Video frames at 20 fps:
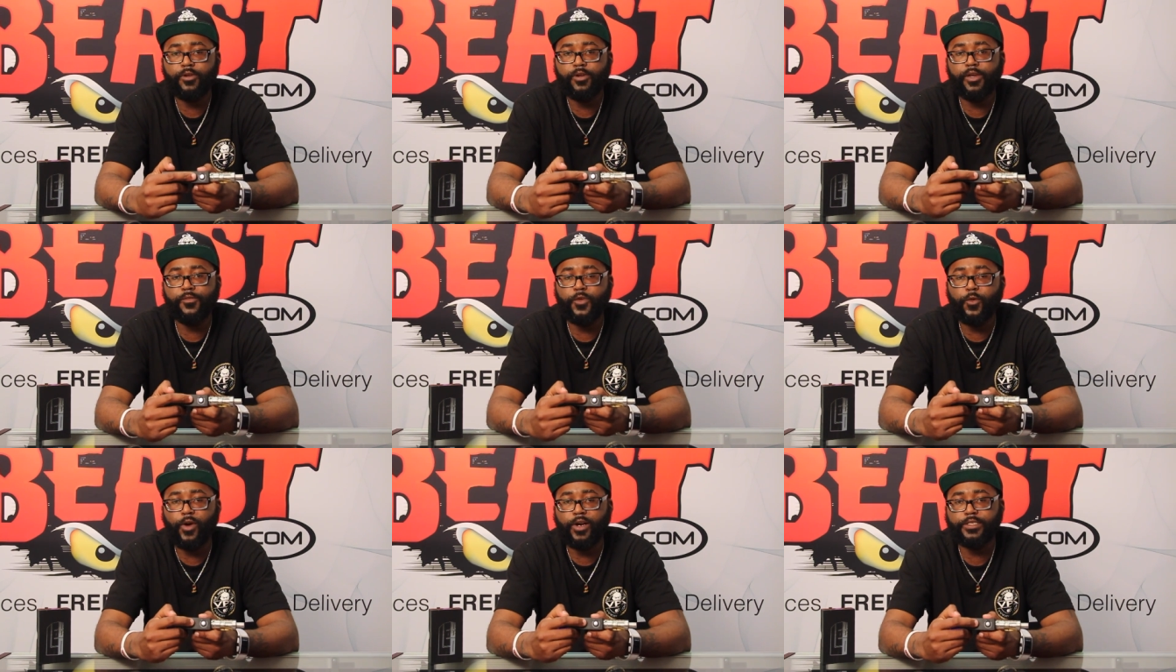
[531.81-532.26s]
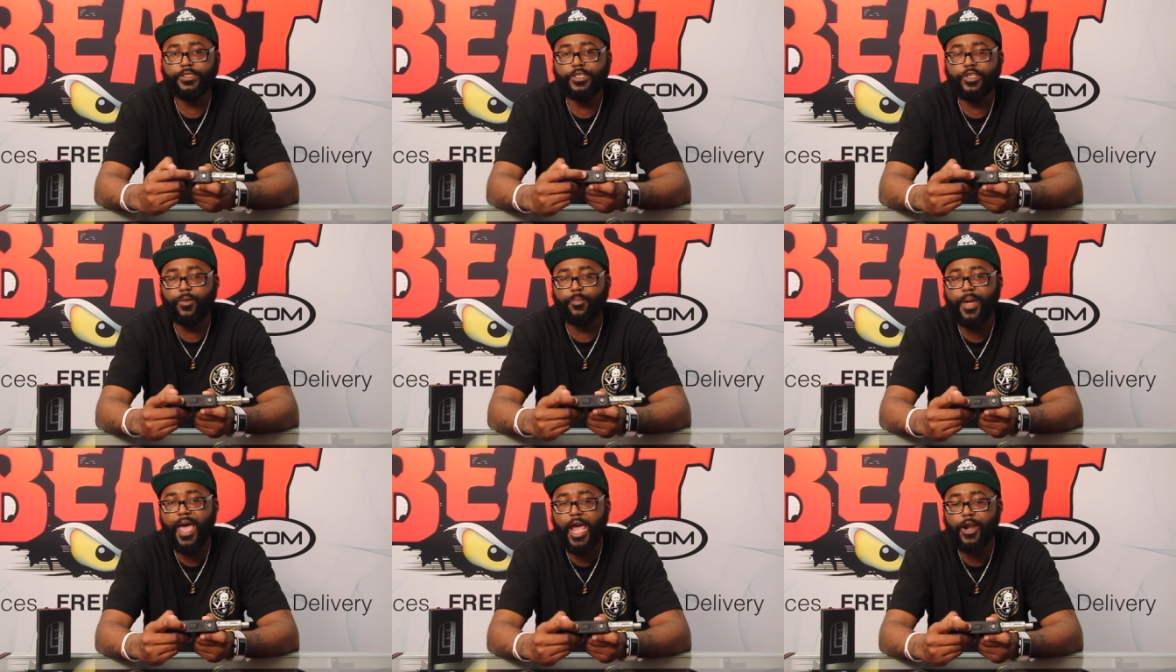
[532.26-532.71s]
if you want to see
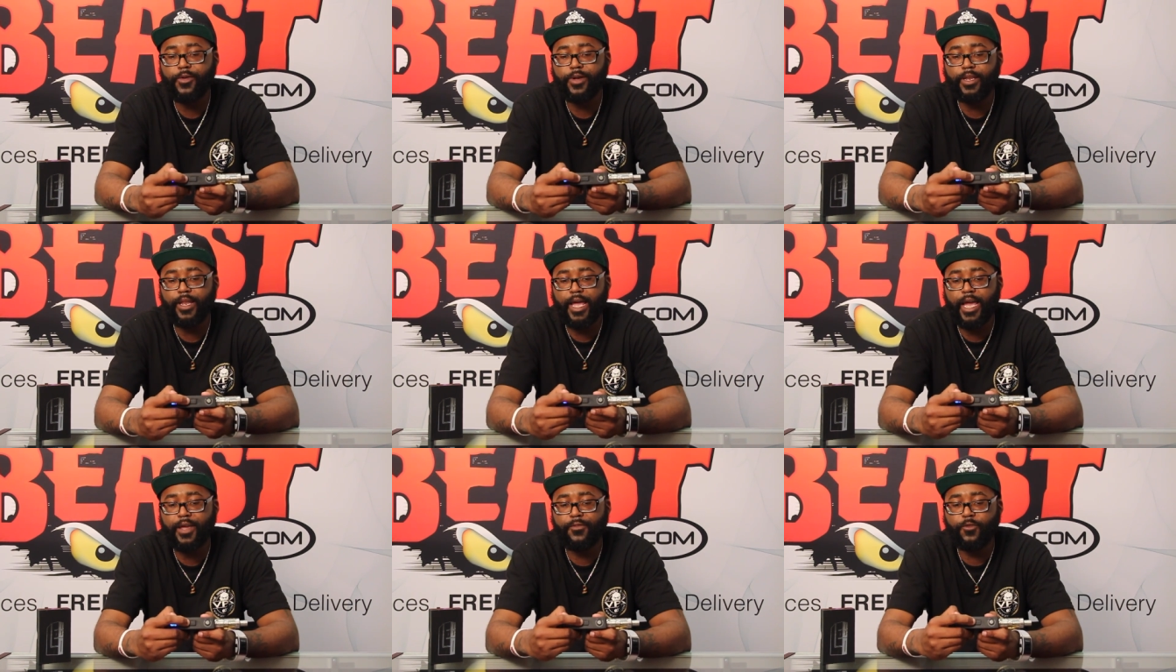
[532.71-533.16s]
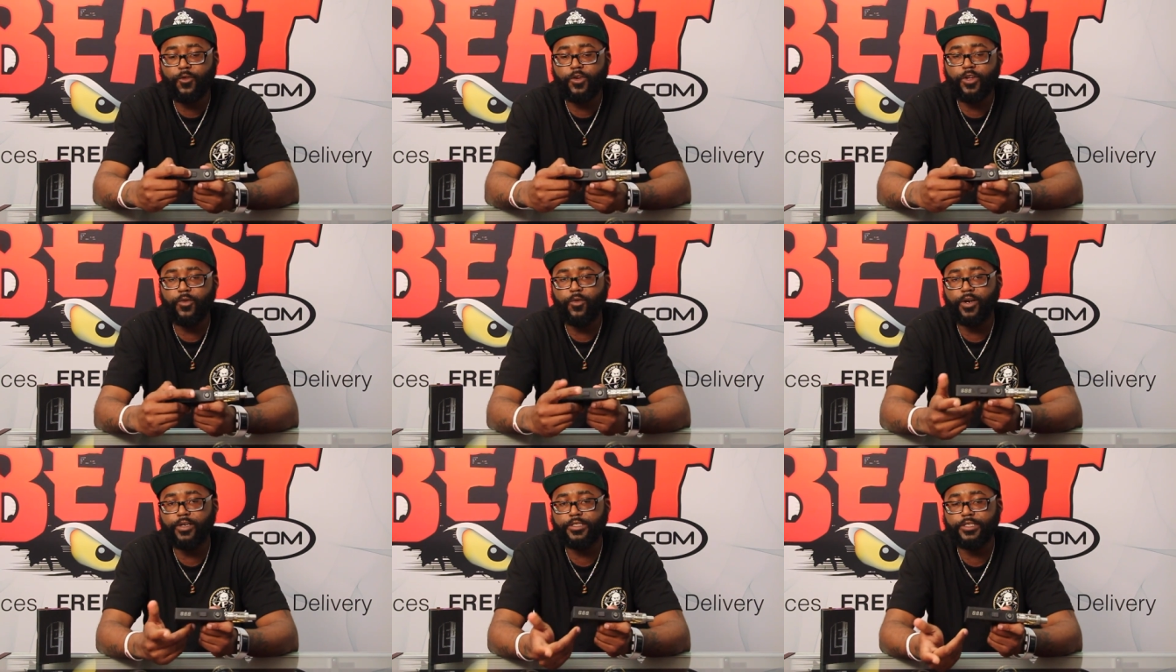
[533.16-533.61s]
your battery life or
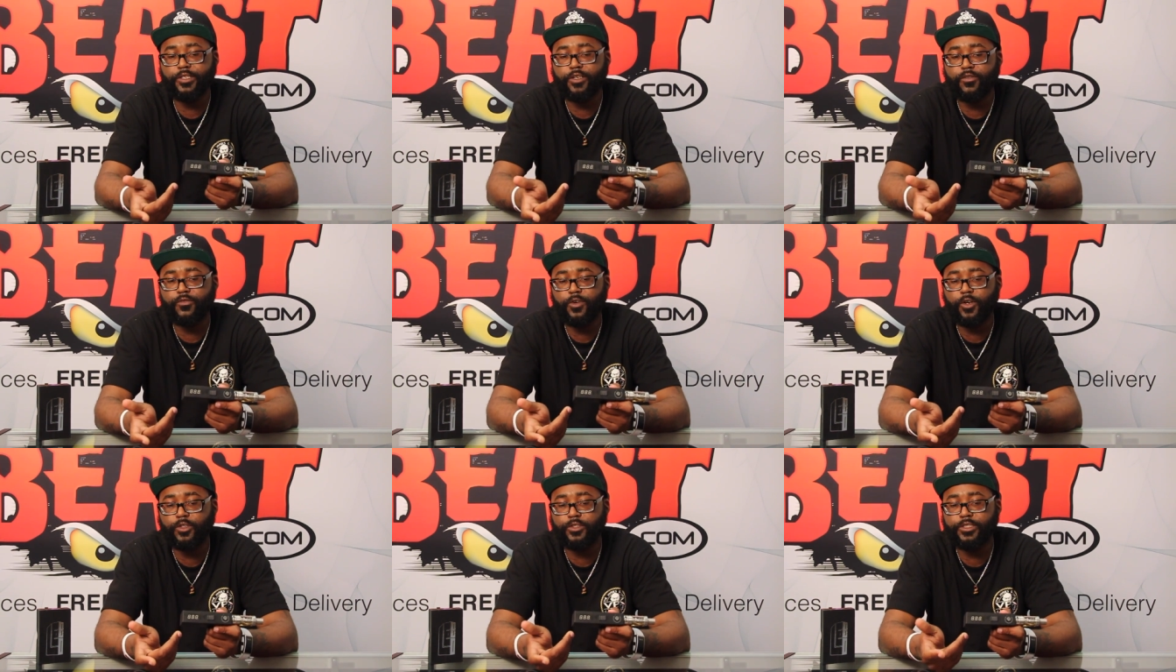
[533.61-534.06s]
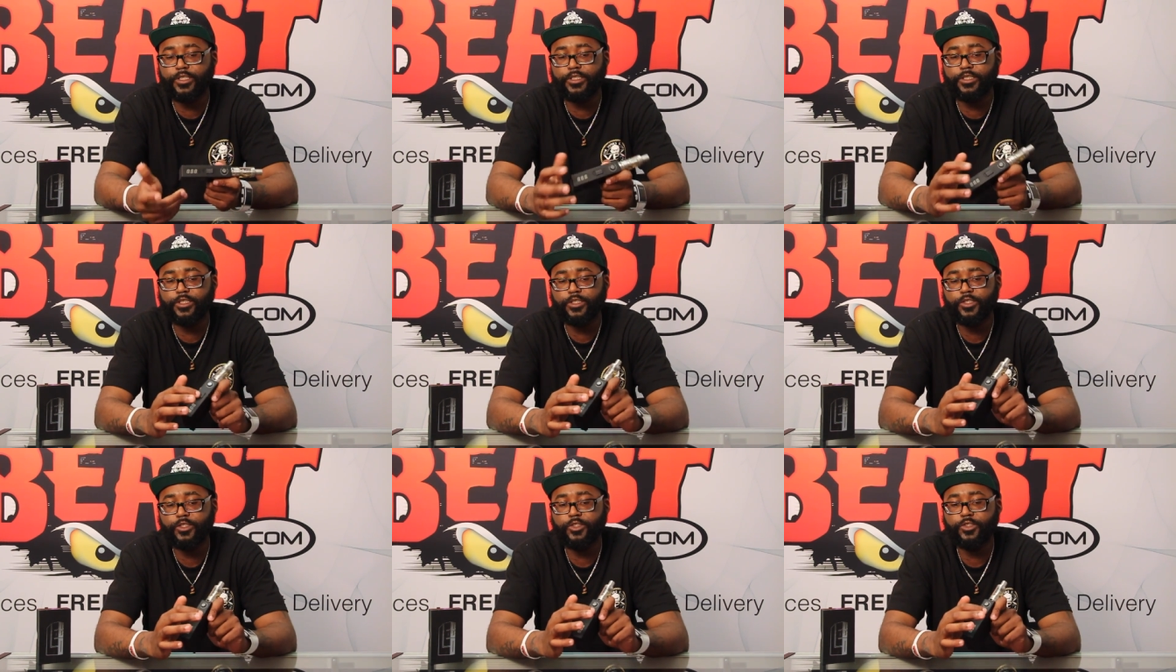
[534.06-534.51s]
you want to see your
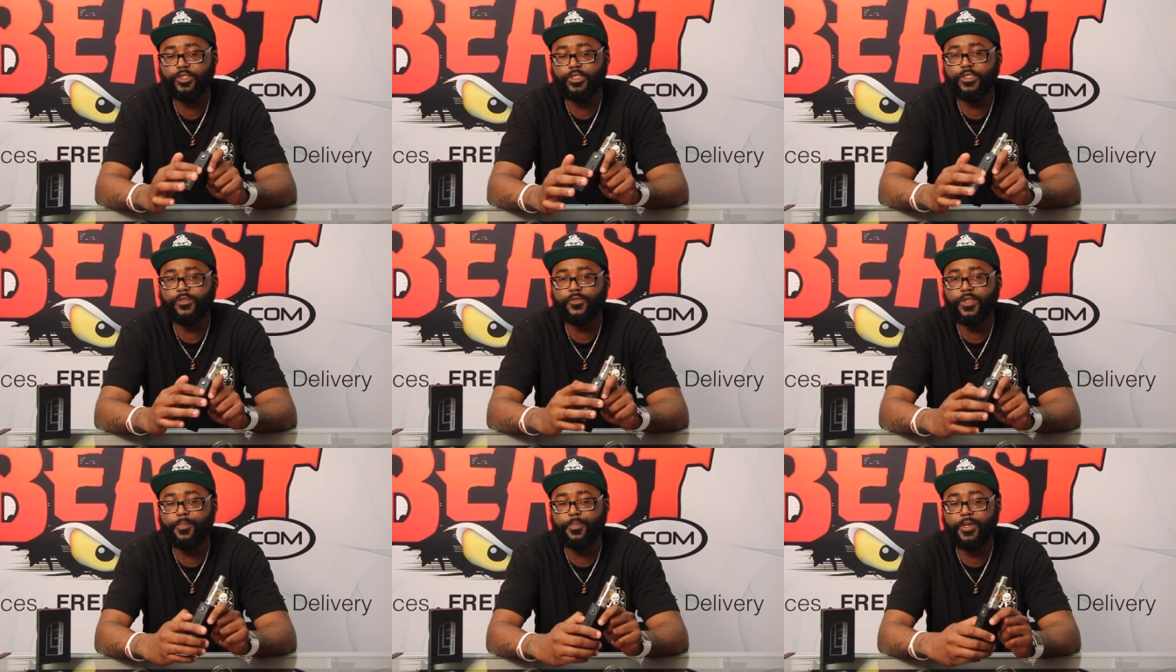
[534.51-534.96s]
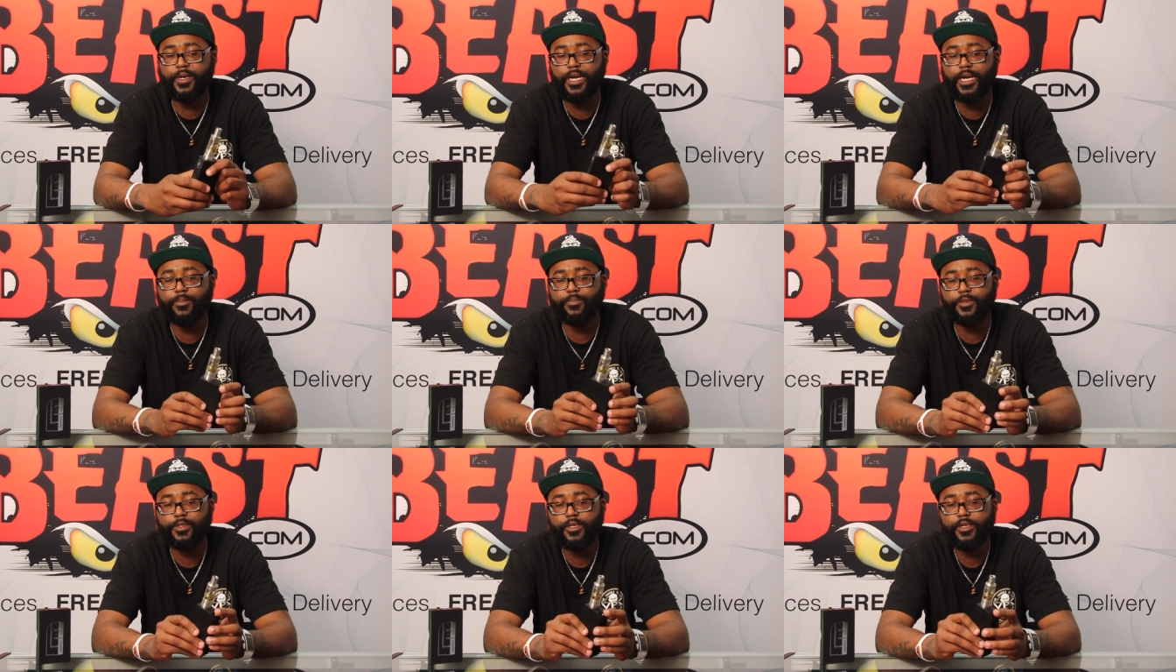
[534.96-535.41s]
voltage, you just flip it
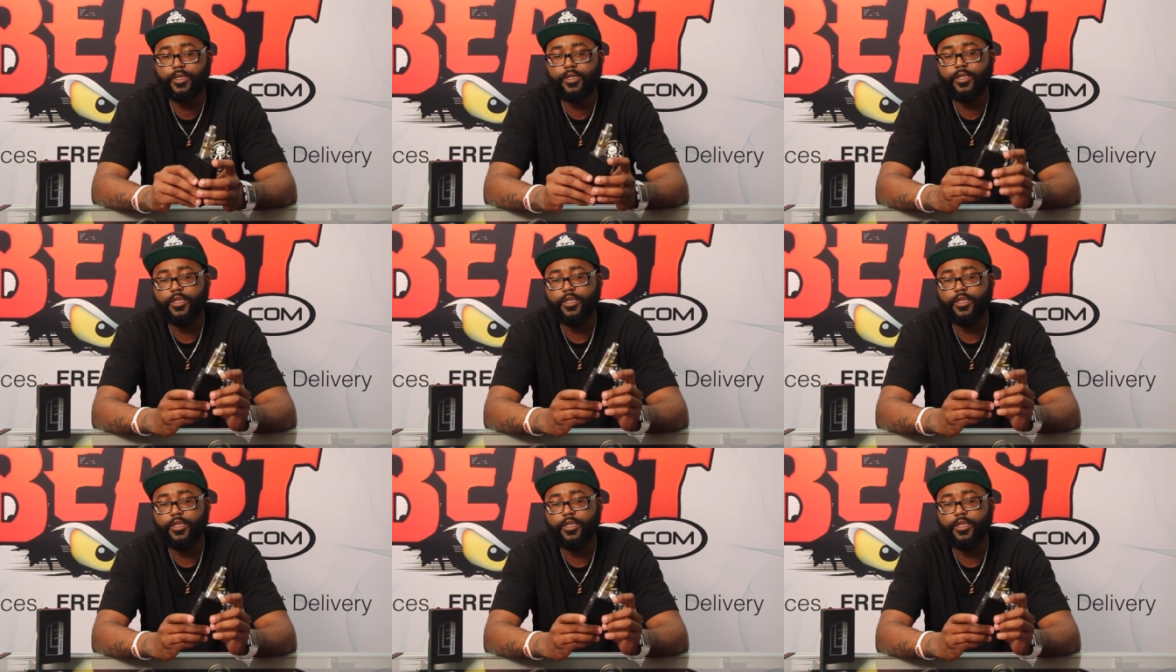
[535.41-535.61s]
up,